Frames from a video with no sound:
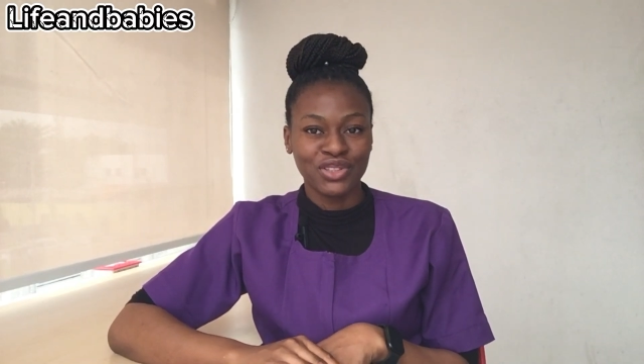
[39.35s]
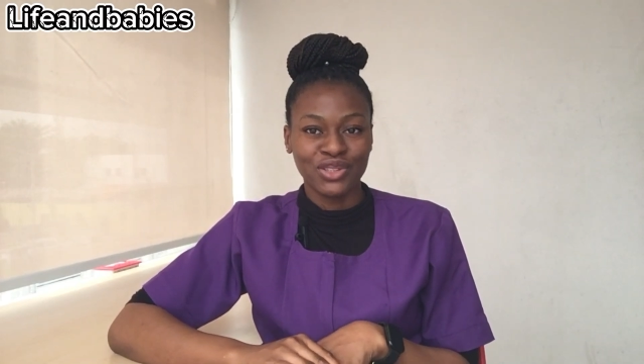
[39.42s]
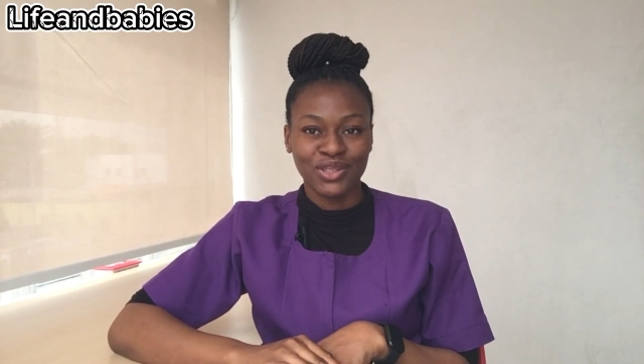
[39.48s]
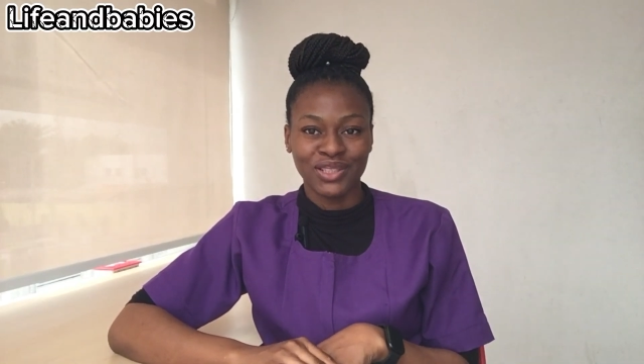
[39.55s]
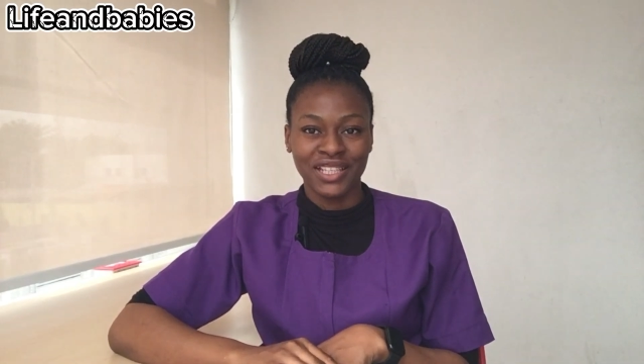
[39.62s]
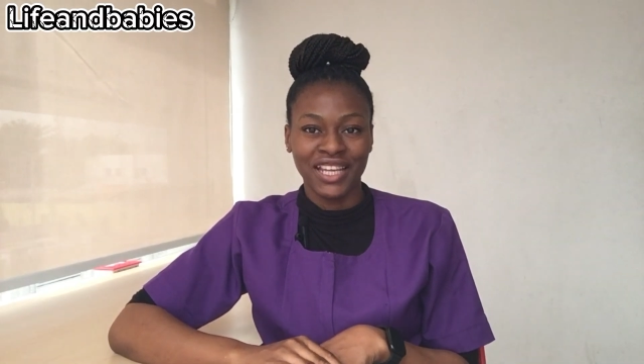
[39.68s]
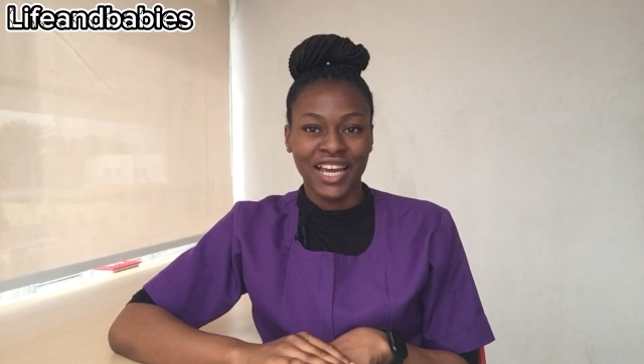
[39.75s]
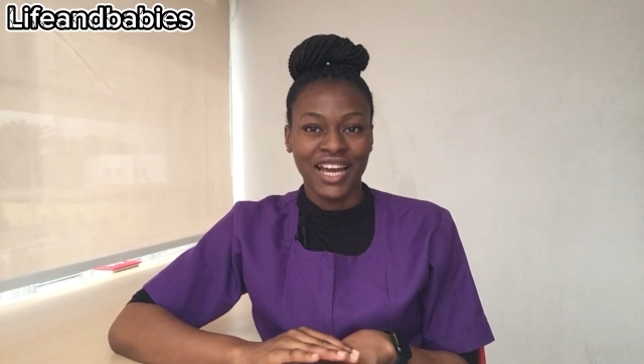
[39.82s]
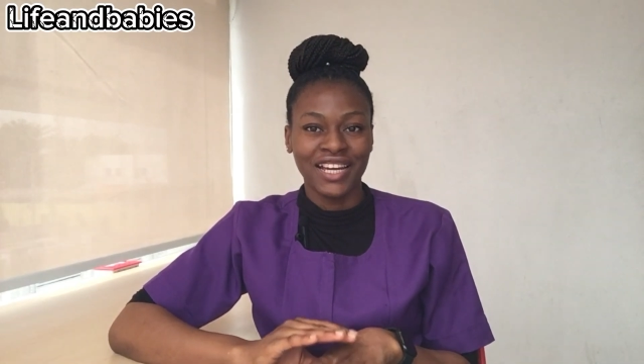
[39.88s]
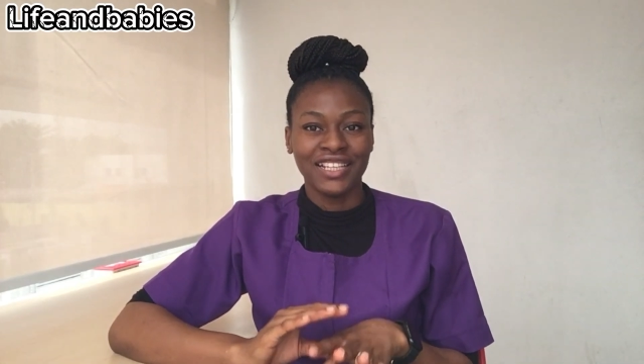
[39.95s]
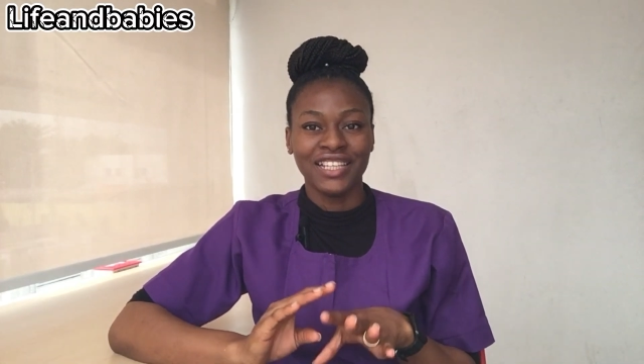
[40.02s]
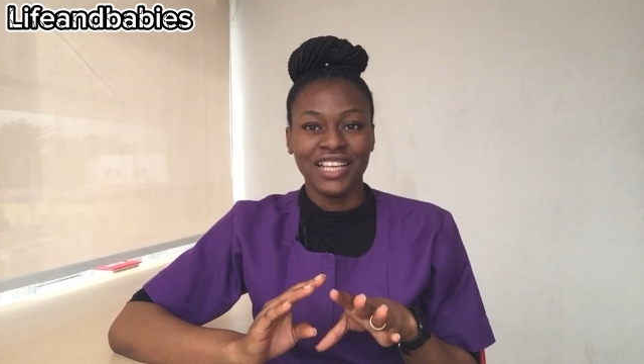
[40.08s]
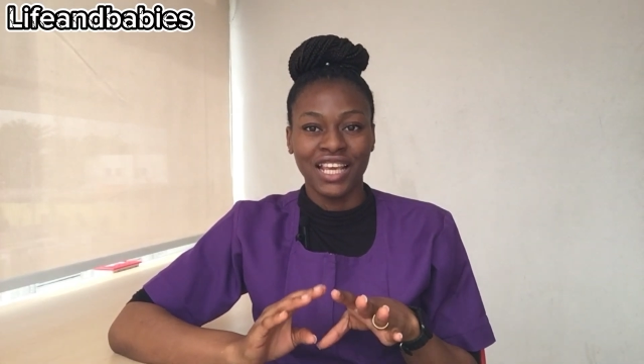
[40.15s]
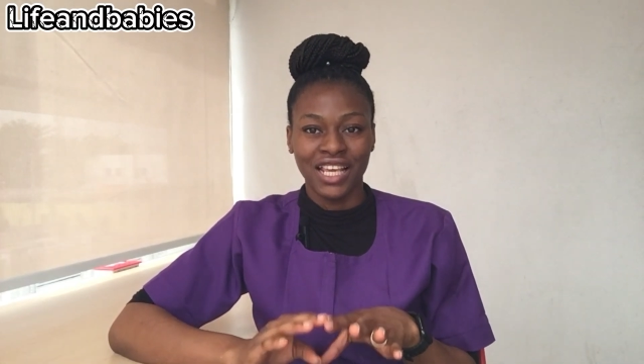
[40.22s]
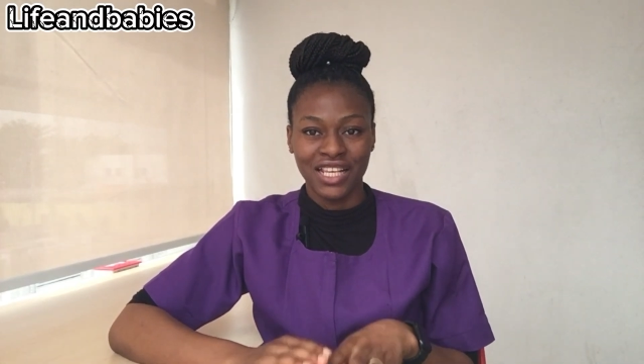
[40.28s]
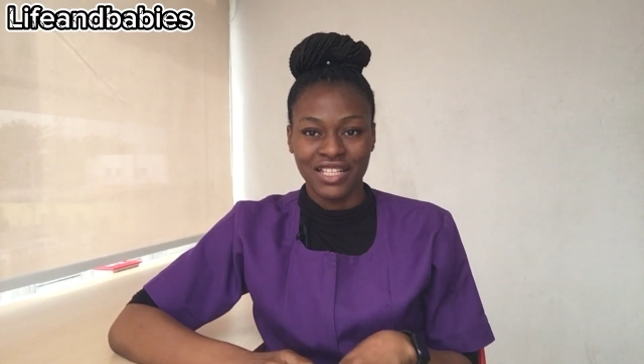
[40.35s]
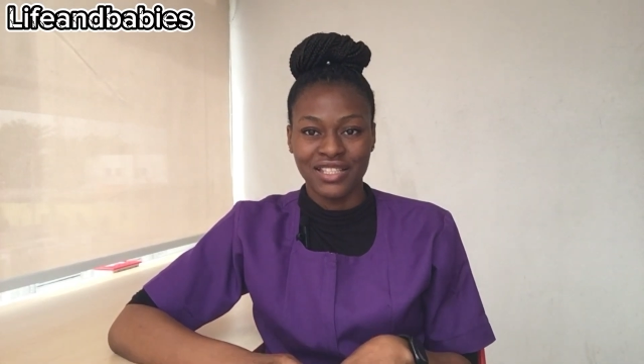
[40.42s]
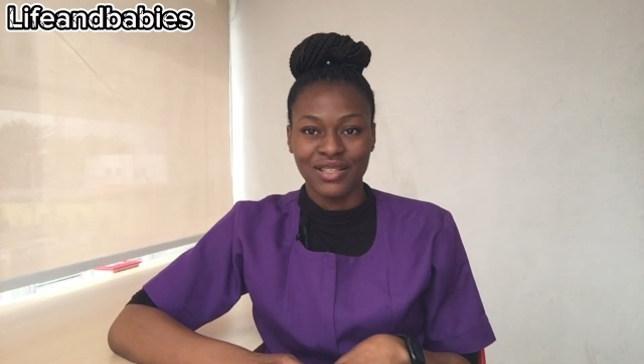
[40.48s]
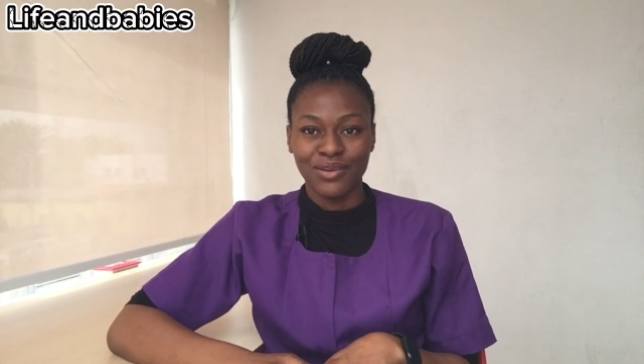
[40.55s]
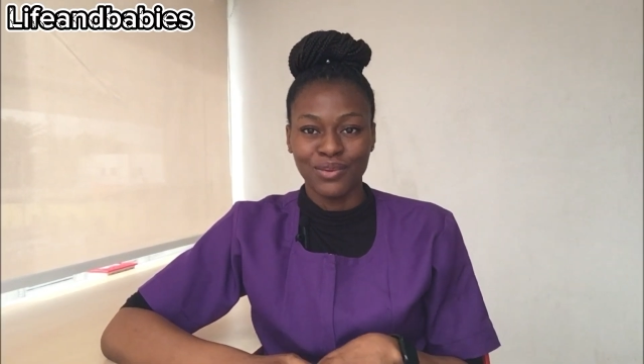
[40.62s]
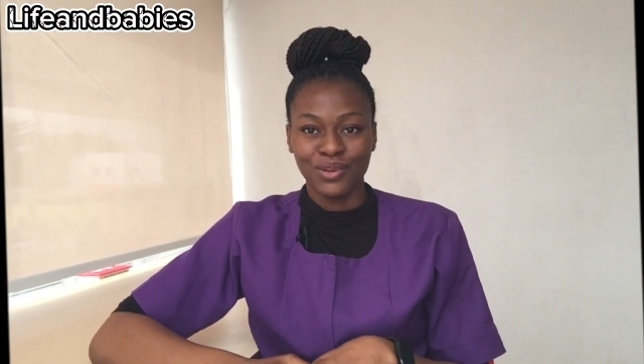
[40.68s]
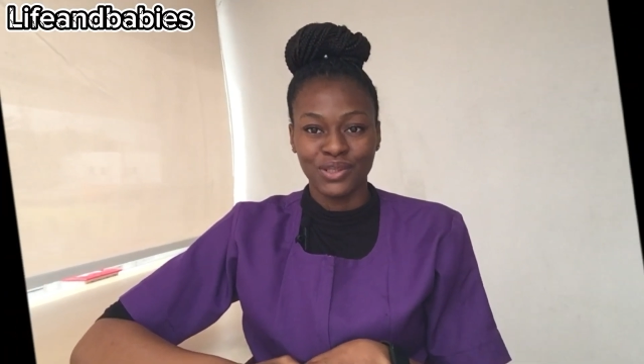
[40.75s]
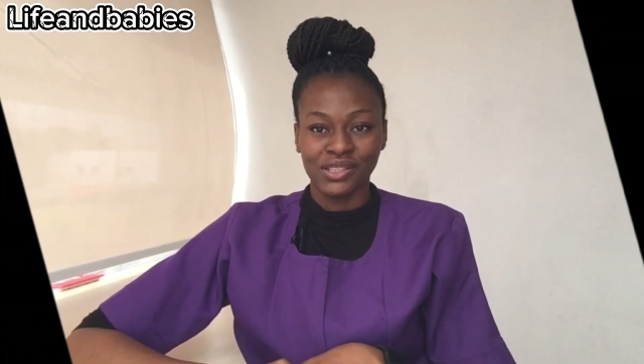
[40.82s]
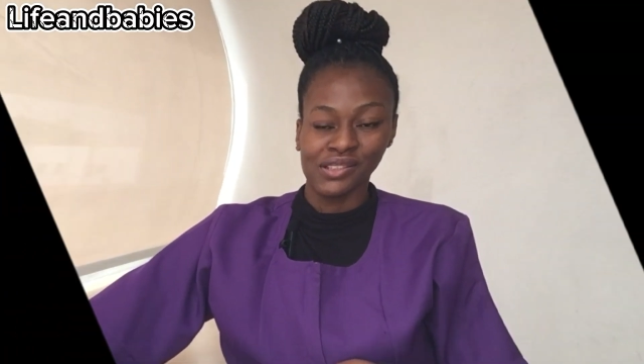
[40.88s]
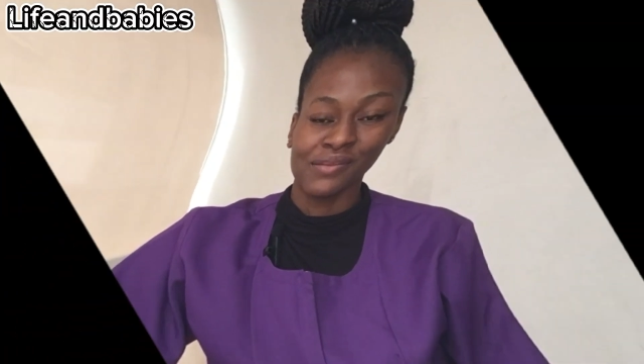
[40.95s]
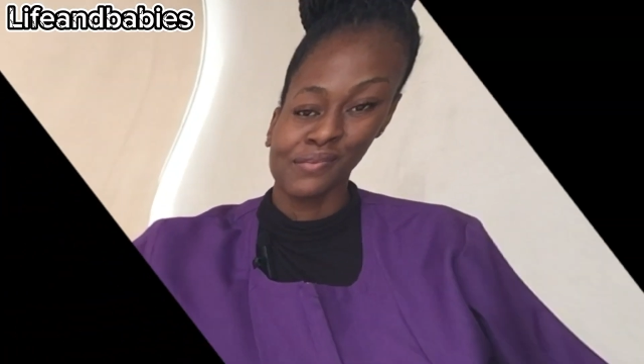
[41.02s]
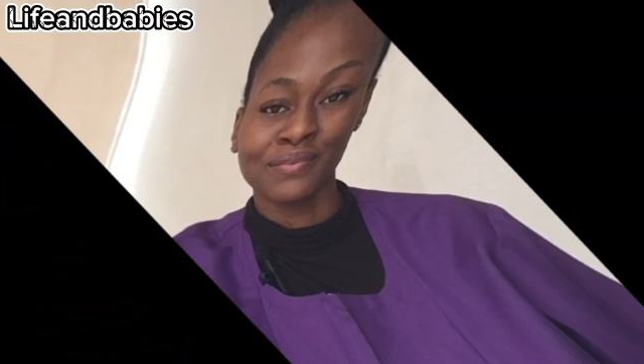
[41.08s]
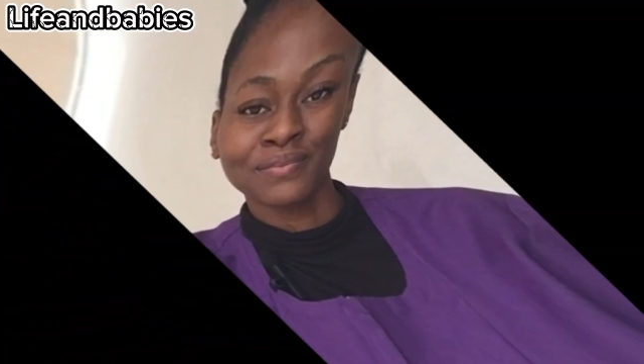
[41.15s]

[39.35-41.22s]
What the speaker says: journey an easy one.